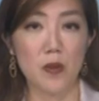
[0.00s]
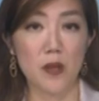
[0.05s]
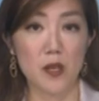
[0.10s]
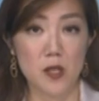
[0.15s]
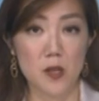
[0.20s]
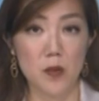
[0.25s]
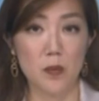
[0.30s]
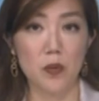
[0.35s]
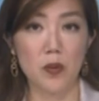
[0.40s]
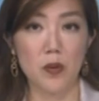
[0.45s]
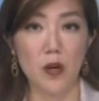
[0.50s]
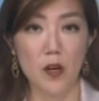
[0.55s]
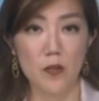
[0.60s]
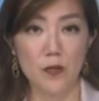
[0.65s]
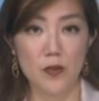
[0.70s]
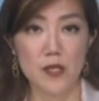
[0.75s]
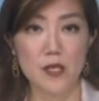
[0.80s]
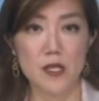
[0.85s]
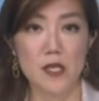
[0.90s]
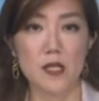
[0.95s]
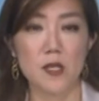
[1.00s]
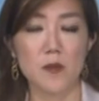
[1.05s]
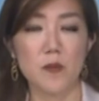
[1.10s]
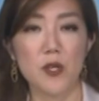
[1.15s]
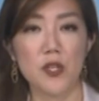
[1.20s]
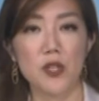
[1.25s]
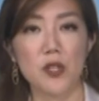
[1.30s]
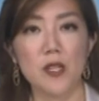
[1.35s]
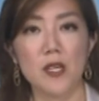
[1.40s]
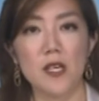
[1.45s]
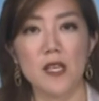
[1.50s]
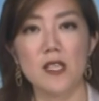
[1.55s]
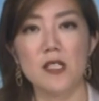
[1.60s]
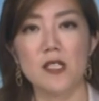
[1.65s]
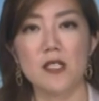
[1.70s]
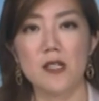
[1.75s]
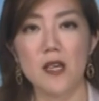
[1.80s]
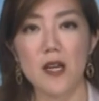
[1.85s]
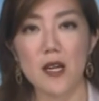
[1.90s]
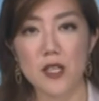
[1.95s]
booked profits, especially in
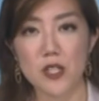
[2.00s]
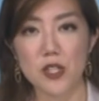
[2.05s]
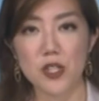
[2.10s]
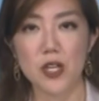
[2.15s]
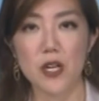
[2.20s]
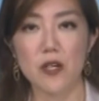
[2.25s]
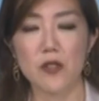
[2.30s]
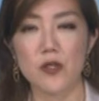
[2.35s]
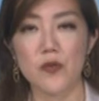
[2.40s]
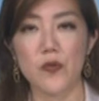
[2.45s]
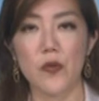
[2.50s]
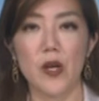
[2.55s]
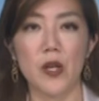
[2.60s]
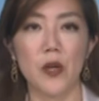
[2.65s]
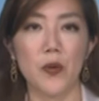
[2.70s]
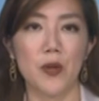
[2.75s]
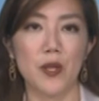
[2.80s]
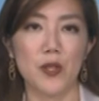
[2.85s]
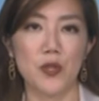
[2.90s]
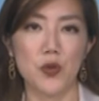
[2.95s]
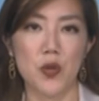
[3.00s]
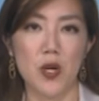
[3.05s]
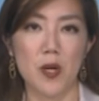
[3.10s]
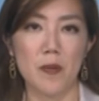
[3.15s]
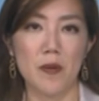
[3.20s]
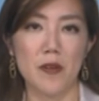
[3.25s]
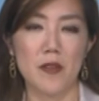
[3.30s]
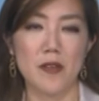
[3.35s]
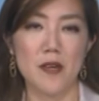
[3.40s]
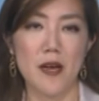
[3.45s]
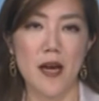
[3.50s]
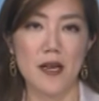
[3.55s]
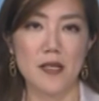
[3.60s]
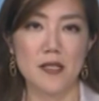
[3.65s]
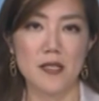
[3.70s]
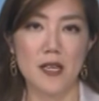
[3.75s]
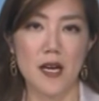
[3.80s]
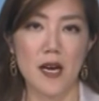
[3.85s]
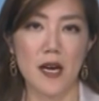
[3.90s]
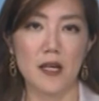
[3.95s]
tech shares following a drop in the
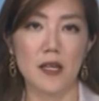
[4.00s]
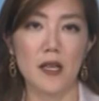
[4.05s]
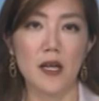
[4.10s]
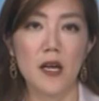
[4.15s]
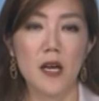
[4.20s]
Nasdaq.